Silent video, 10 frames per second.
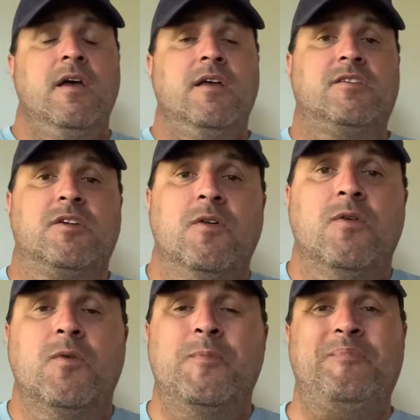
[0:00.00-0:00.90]

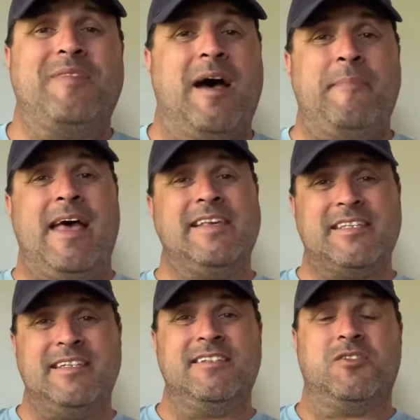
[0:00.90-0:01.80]
So I'm
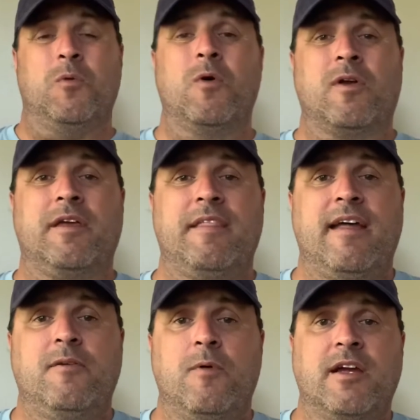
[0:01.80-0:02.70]
hesitant to work in
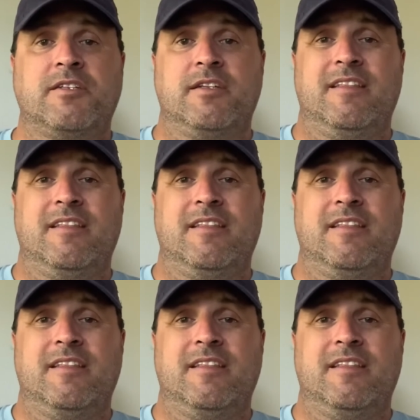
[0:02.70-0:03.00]
that direction.